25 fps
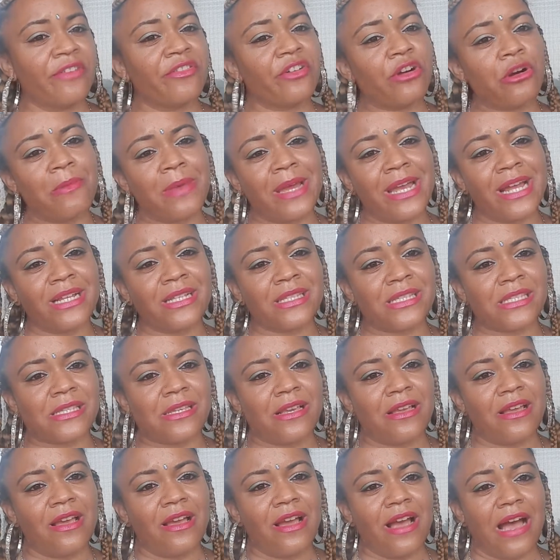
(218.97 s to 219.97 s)
romance.
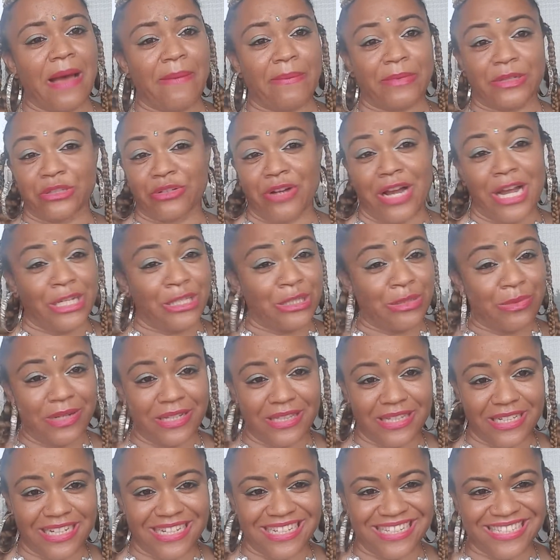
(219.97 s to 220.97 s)
I'm gonna try to
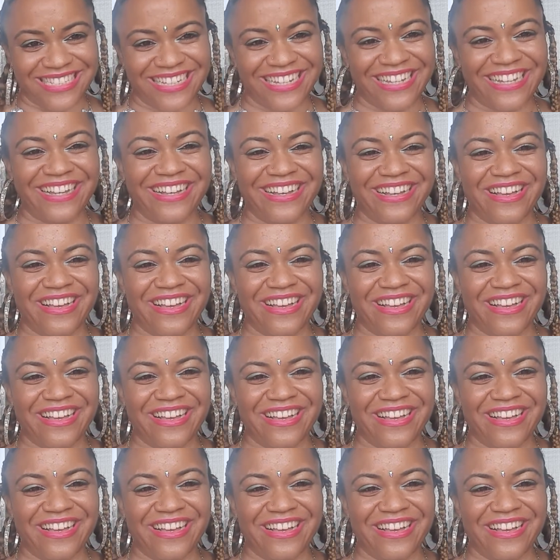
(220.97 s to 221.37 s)
at least.